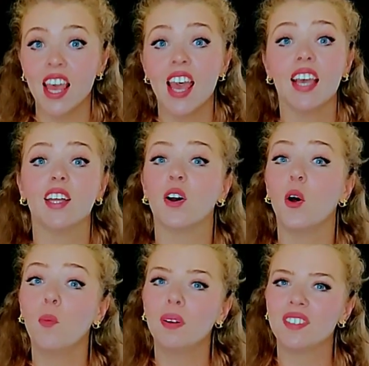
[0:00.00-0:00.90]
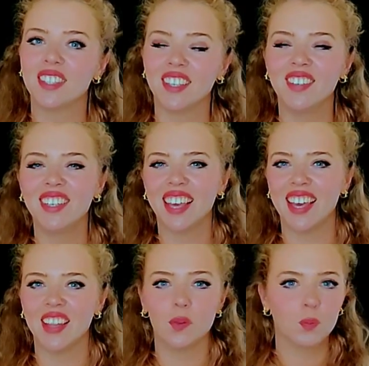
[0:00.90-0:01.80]
And I hope I'll see you
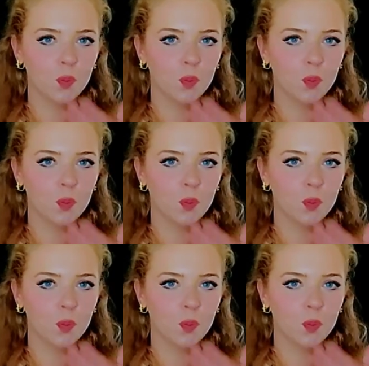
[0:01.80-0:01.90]
again.